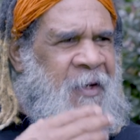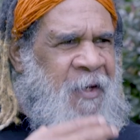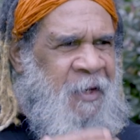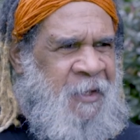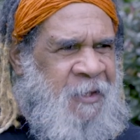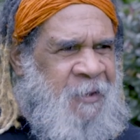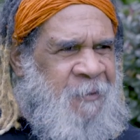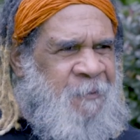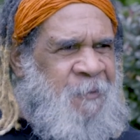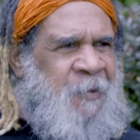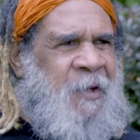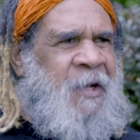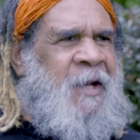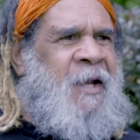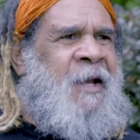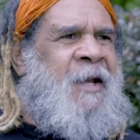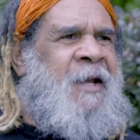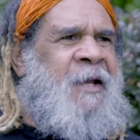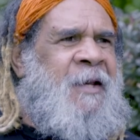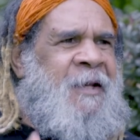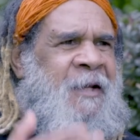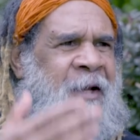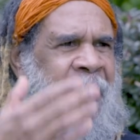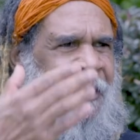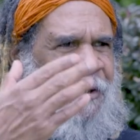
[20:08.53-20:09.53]
It's bringing
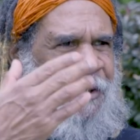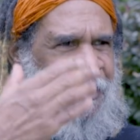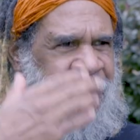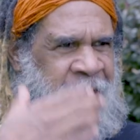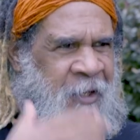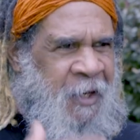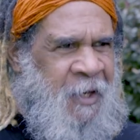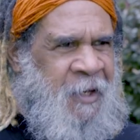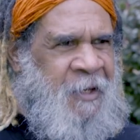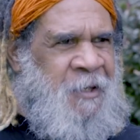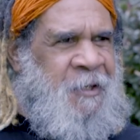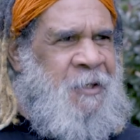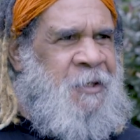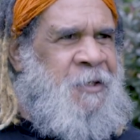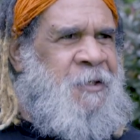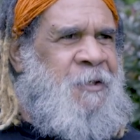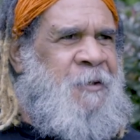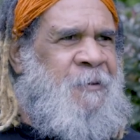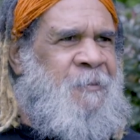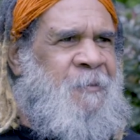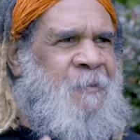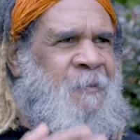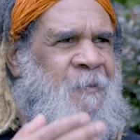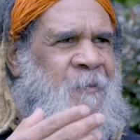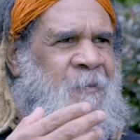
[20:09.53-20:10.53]
in those changes
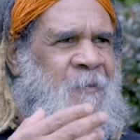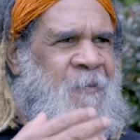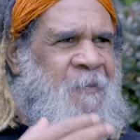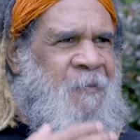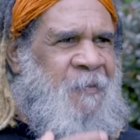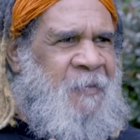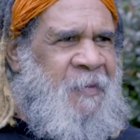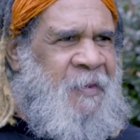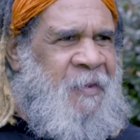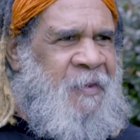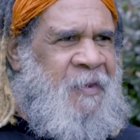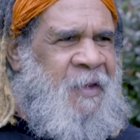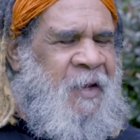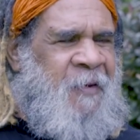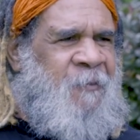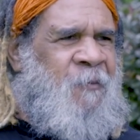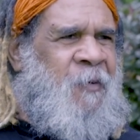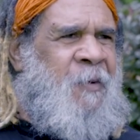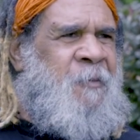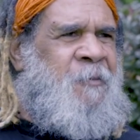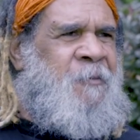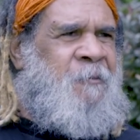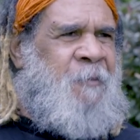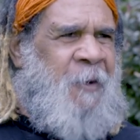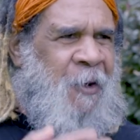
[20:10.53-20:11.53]
that
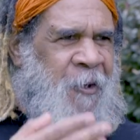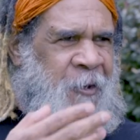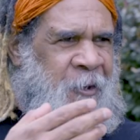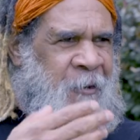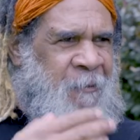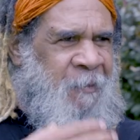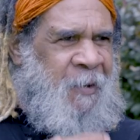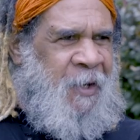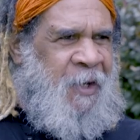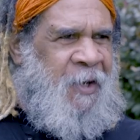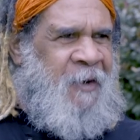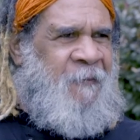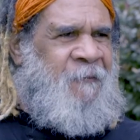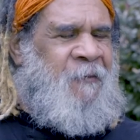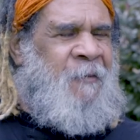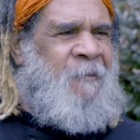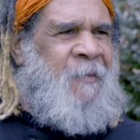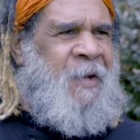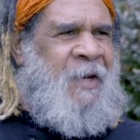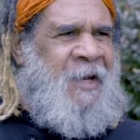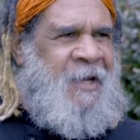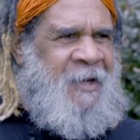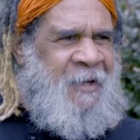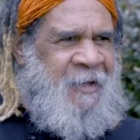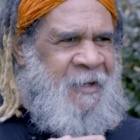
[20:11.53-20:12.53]
we've spoke about it for
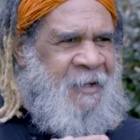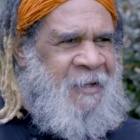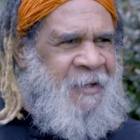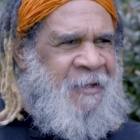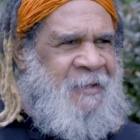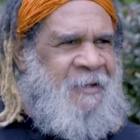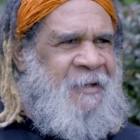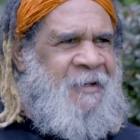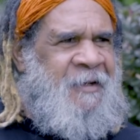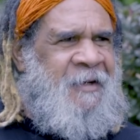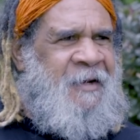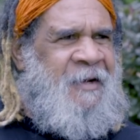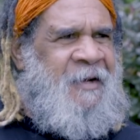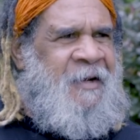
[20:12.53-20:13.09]
many years.